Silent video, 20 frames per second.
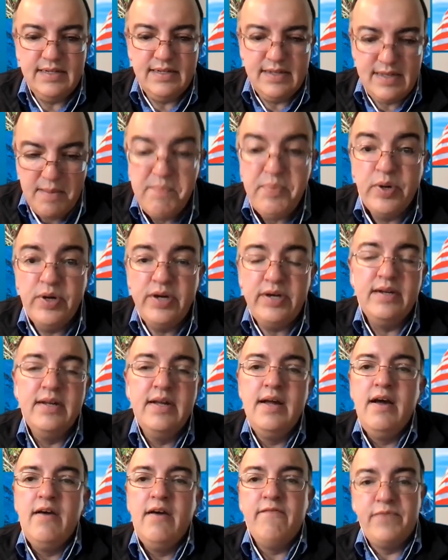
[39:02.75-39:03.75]
input
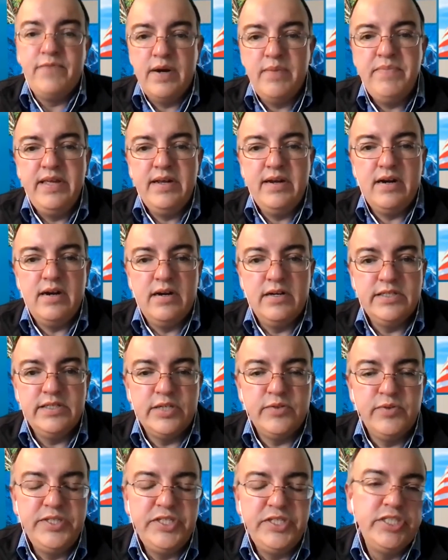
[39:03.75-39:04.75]
from the Arctic
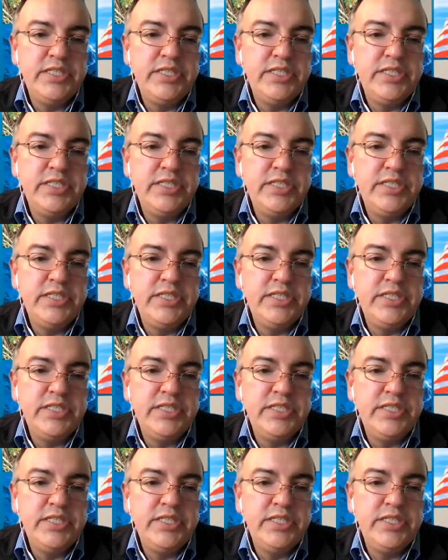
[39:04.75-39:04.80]
research